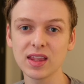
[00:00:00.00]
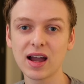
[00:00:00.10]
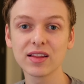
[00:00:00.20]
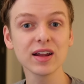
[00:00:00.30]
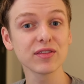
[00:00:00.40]

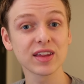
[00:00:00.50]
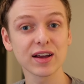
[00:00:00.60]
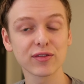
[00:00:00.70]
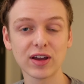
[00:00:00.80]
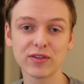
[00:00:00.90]
A lot of tech
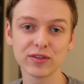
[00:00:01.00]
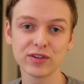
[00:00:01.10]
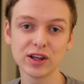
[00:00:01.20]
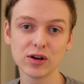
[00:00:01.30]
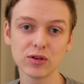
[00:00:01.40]
favorite
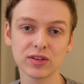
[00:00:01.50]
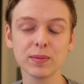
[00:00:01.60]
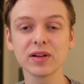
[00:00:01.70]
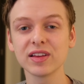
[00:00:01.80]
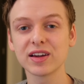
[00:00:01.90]
videos
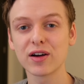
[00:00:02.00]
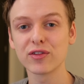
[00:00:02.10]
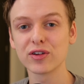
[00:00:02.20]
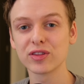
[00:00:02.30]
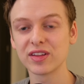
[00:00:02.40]
typically
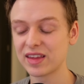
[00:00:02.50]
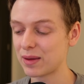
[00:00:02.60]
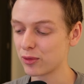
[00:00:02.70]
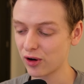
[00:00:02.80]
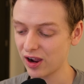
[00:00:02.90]
cover the
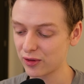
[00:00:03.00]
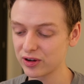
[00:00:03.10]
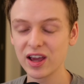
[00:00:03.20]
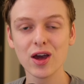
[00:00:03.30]
same ground,